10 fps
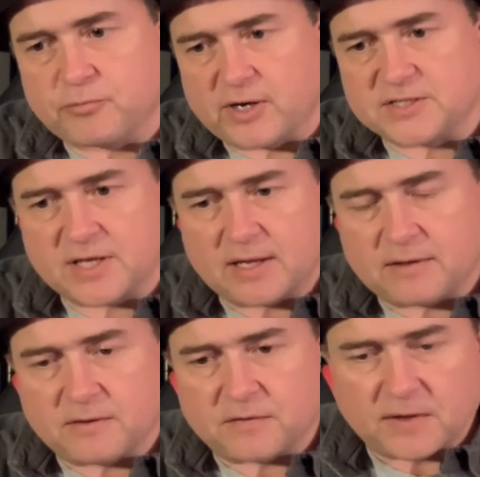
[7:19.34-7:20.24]

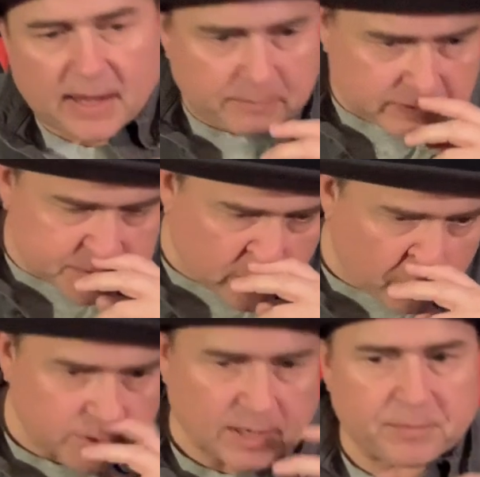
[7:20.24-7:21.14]
the game to the Star
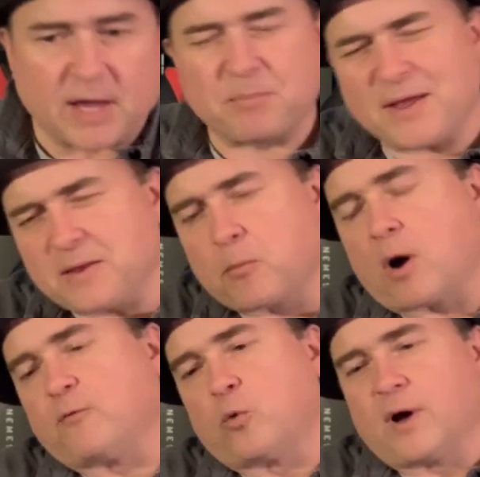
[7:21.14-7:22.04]
Wars IP. I played the
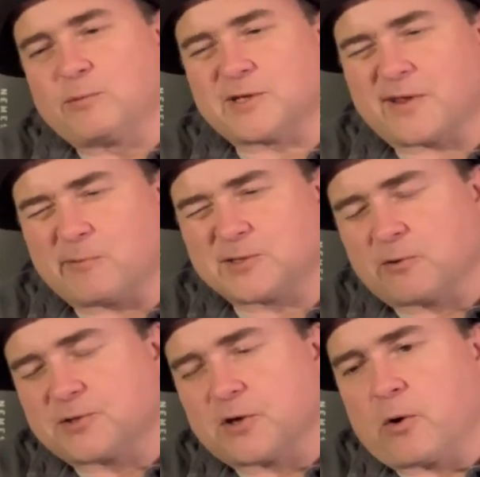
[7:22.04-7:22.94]
Marvel one, which I thought was
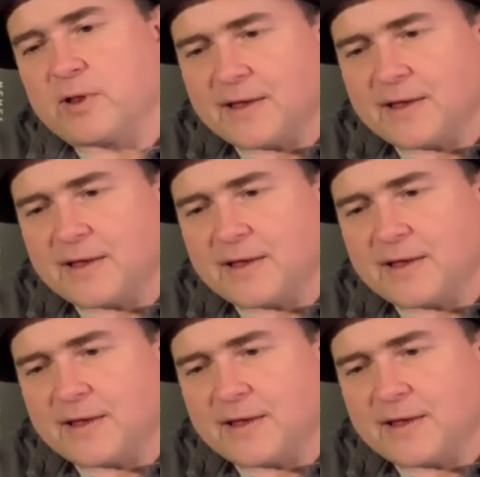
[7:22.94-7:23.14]
so-so. I liked